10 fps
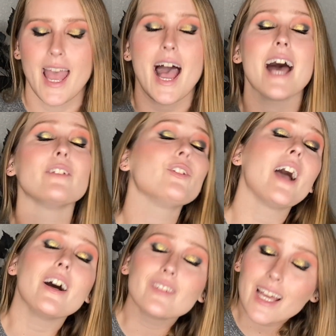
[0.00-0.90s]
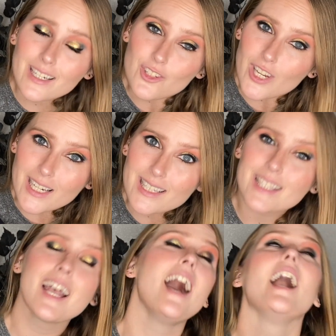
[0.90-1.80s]
And if you haven't had a chance,
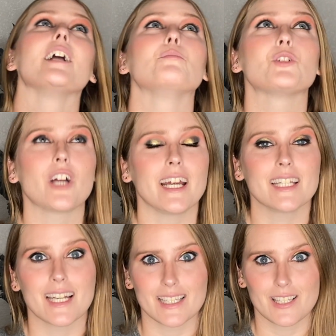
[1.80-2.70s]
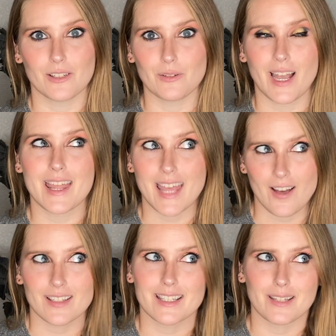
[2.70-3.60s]
I am trying to get to a
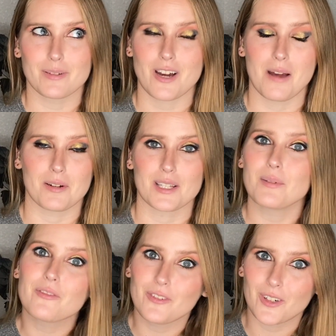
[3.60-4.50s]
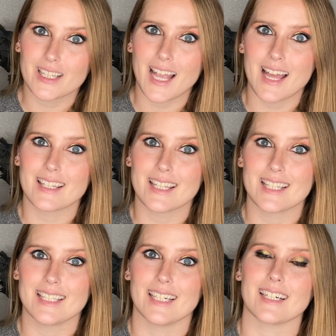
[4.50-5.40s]
thousand subscribers before the end of
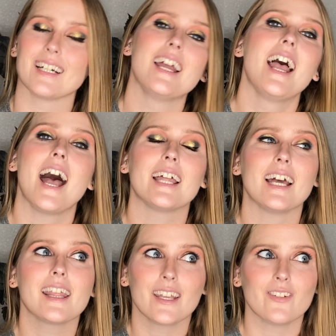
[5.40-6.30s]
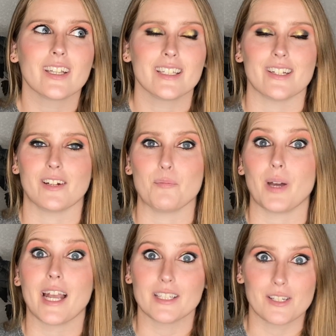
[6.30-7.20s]
this year, and I think we can do it, but
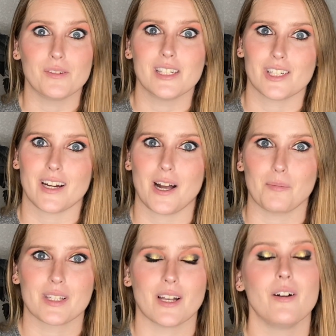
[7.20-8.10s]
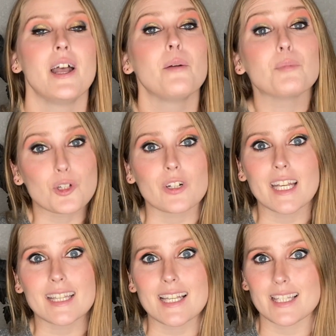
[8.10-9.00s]
I do need your help. So be sure to
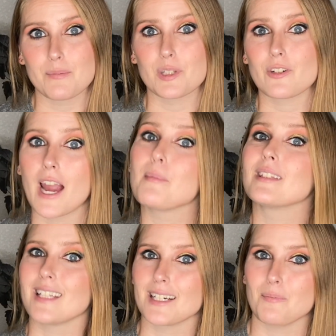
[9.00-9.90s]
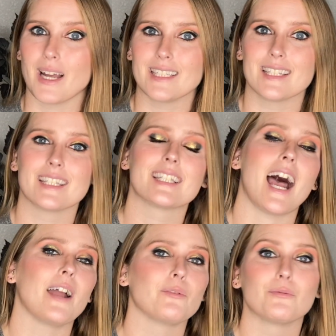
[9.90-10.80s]
hit that subscribe and like buttons.
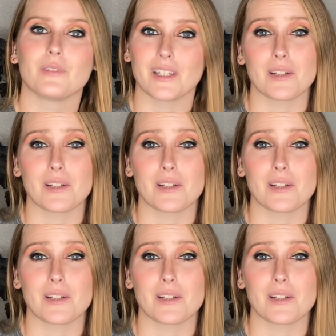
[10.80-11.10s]
I would really